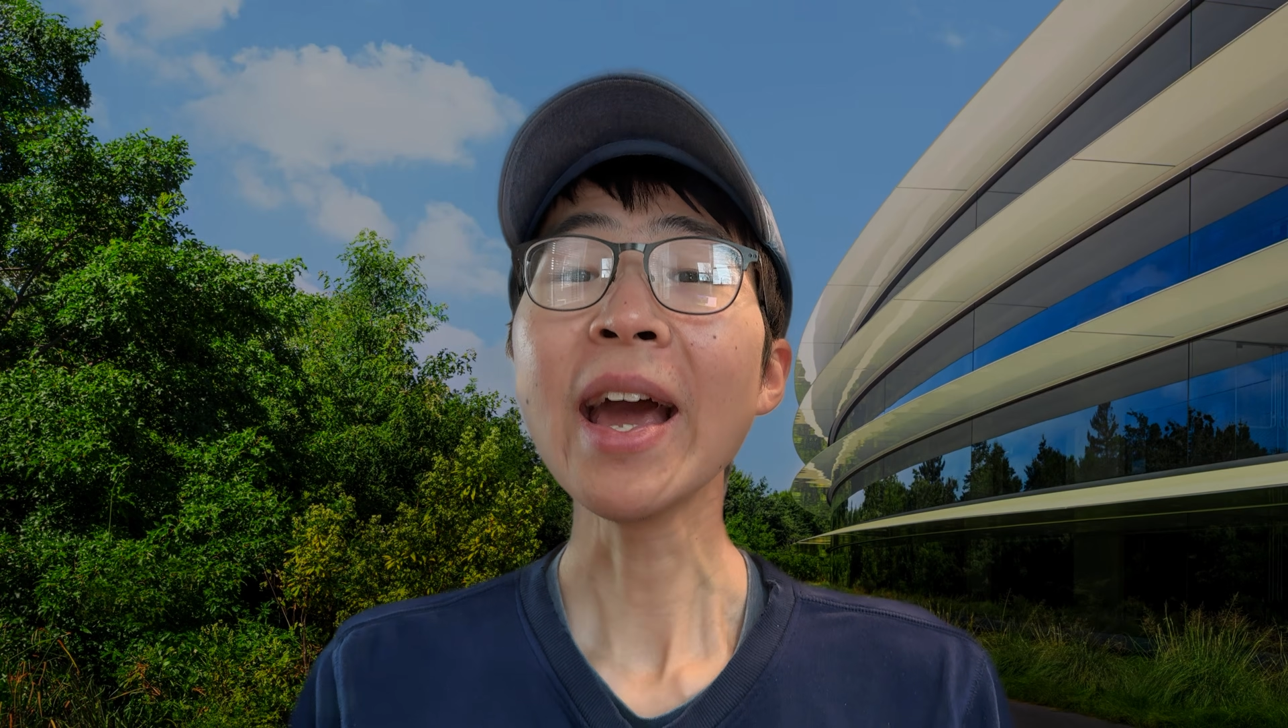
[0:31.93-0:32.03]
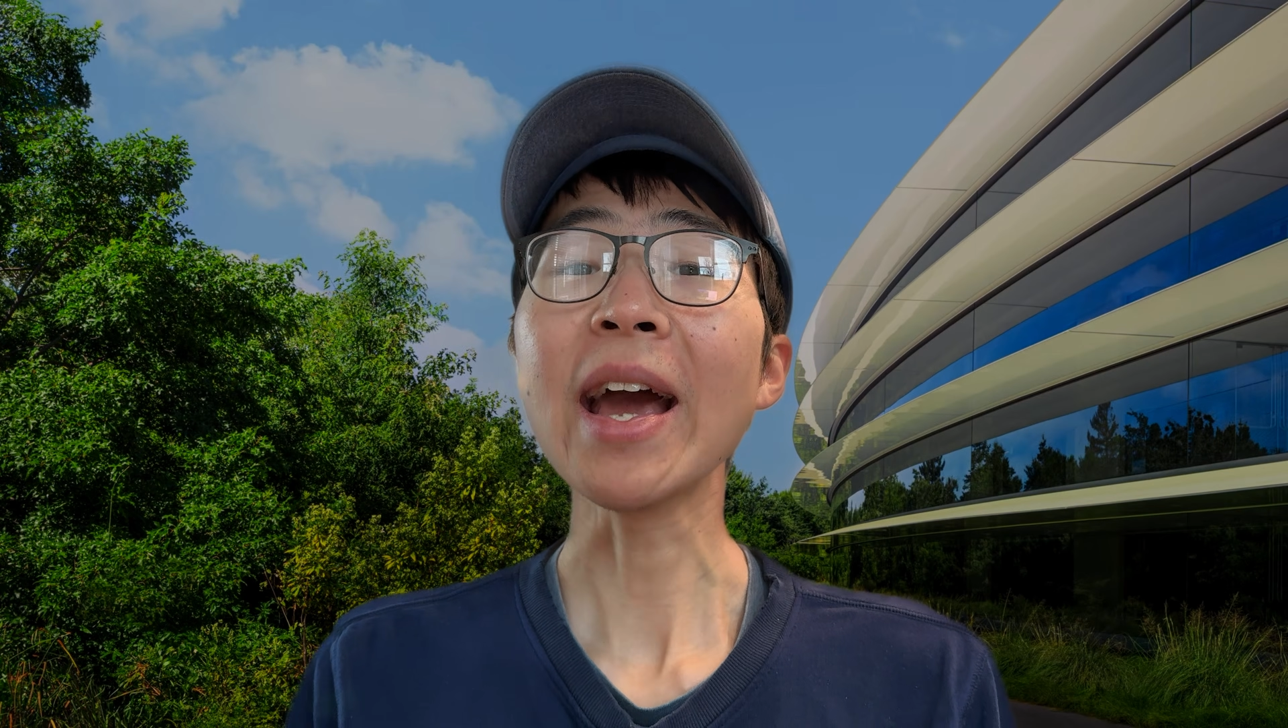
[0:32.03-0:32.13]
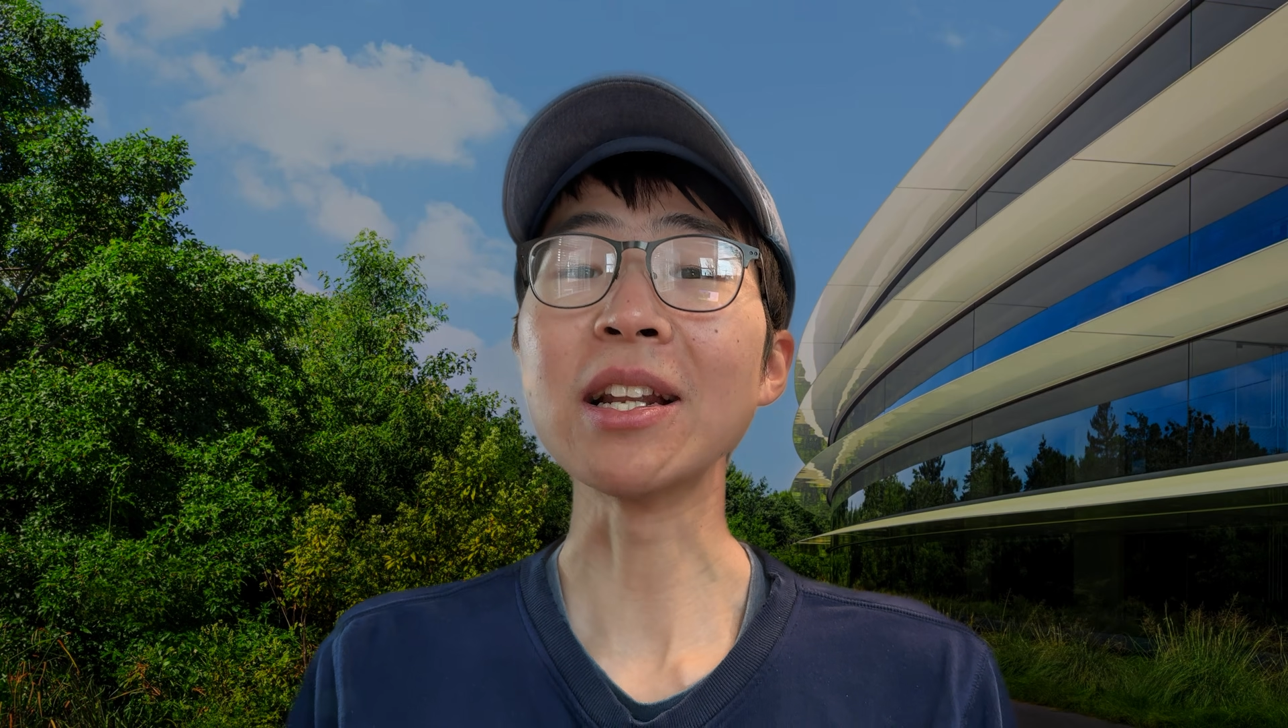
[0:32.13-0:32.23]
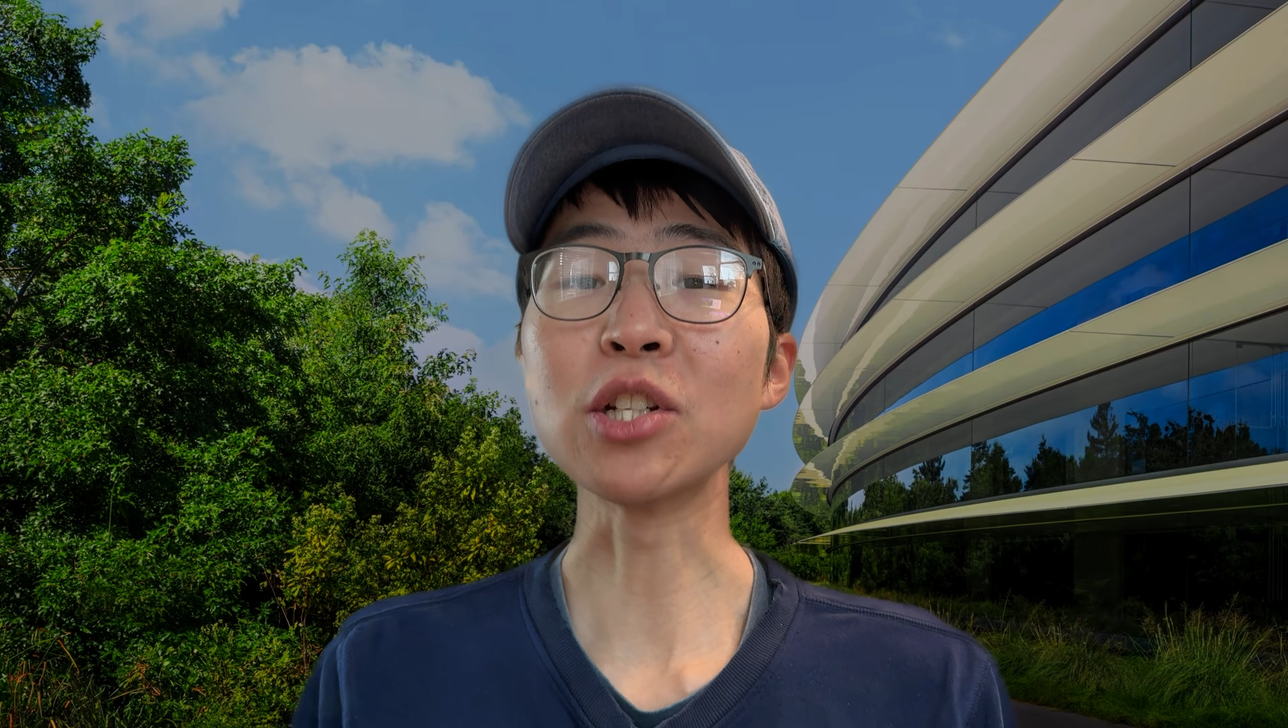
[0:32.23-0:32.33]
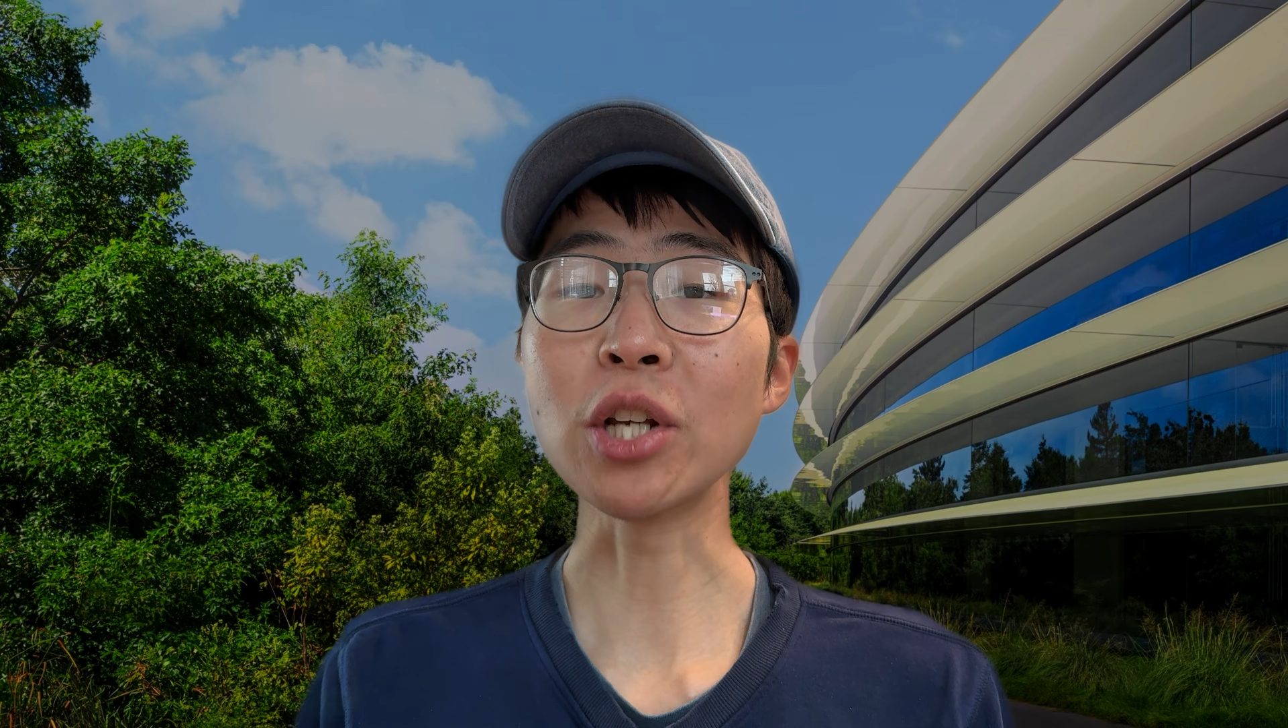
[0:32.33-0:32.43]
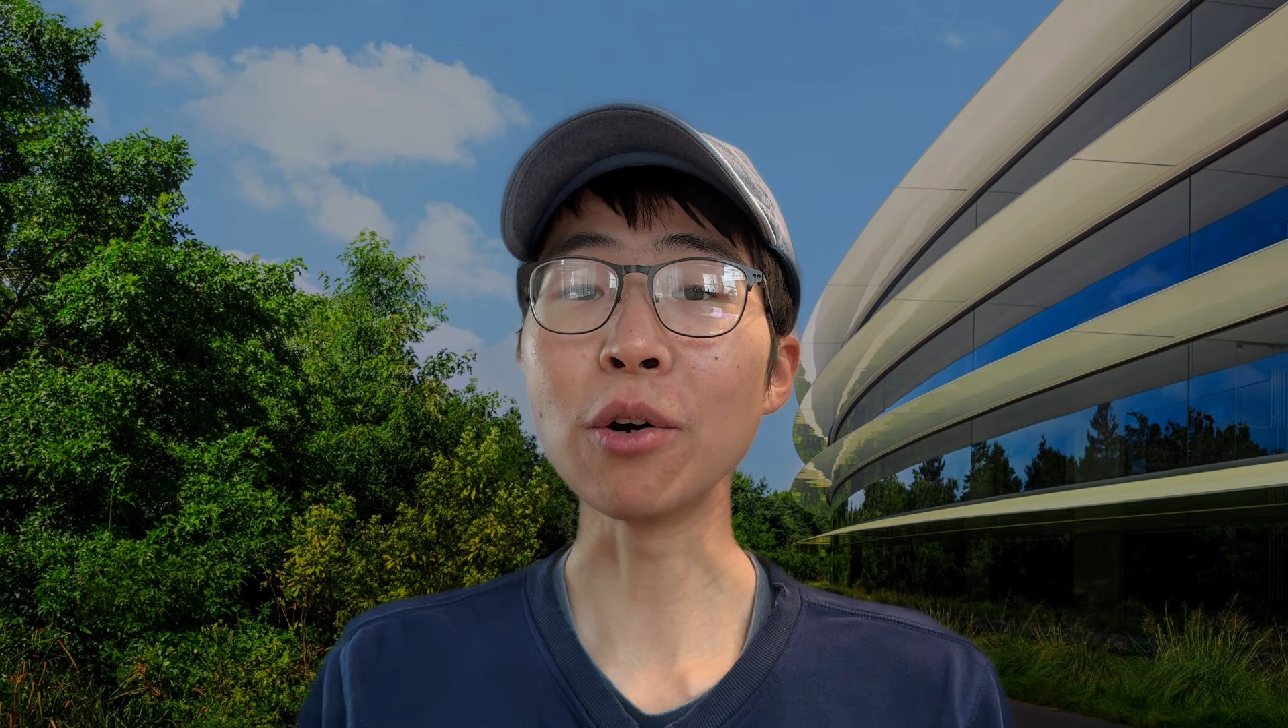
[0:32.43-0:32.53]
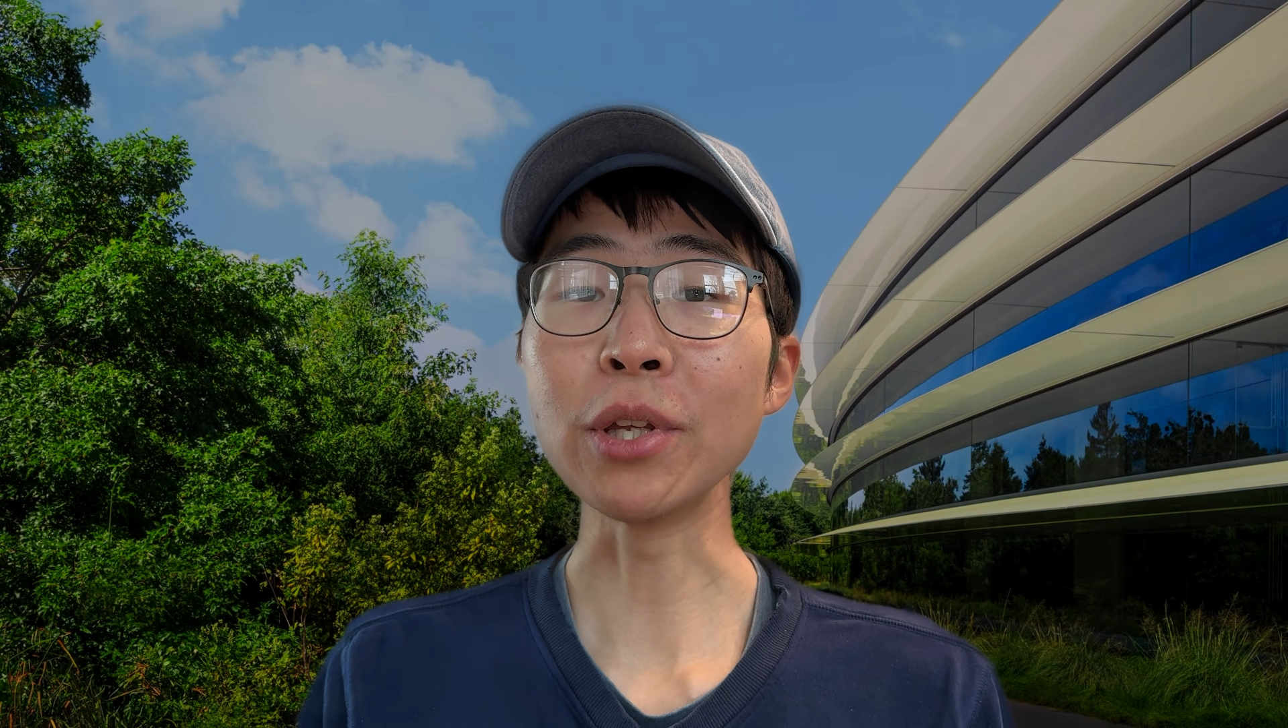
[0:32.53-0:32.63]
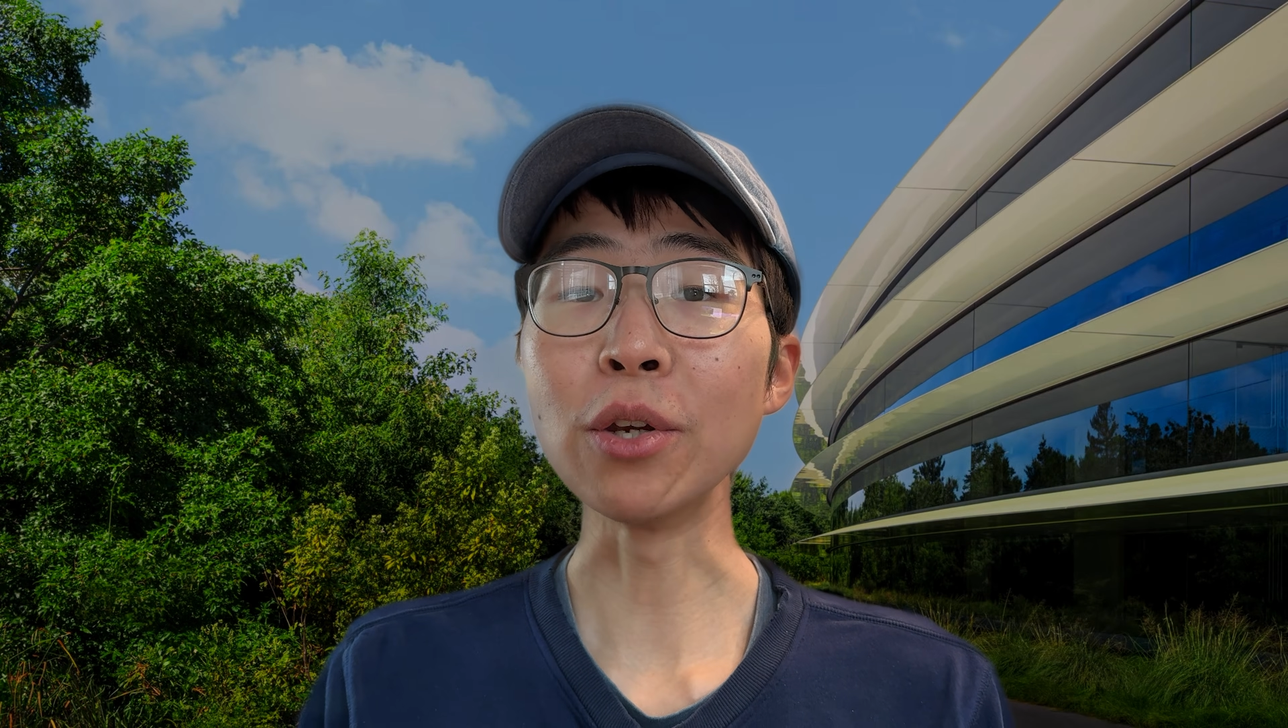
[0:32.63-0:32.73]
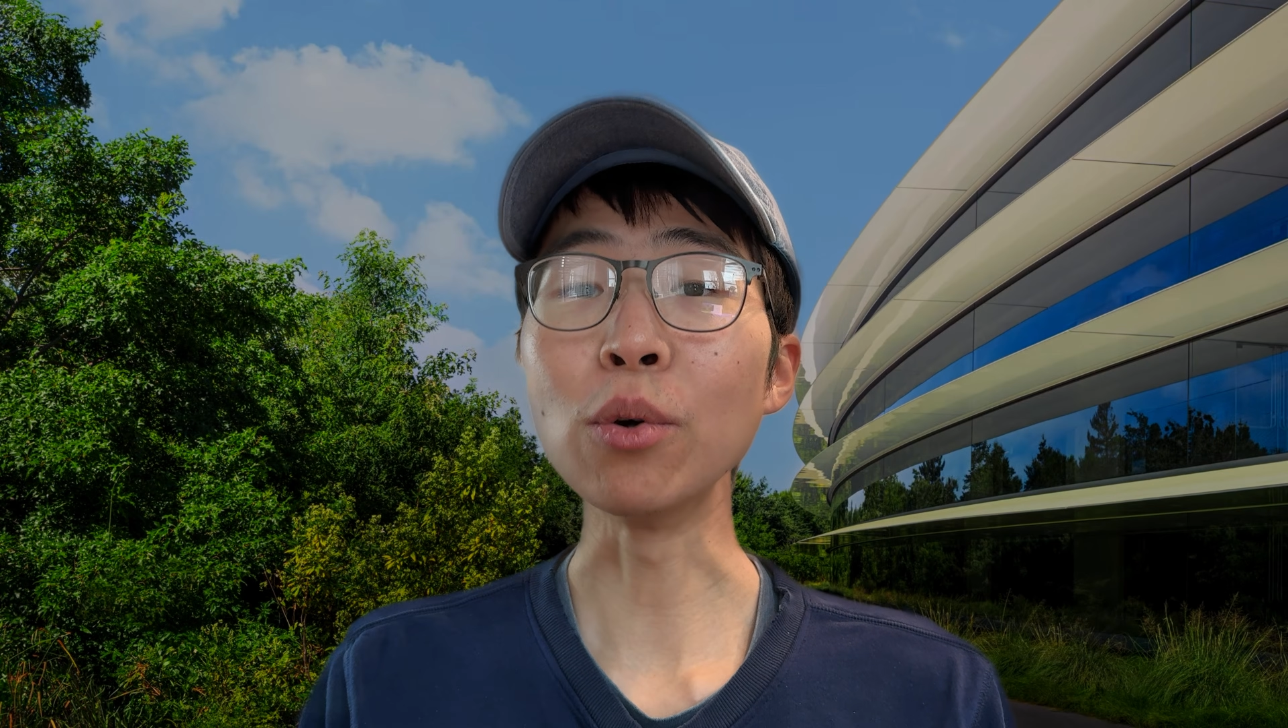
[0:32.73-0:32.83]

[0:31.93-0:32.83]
and show you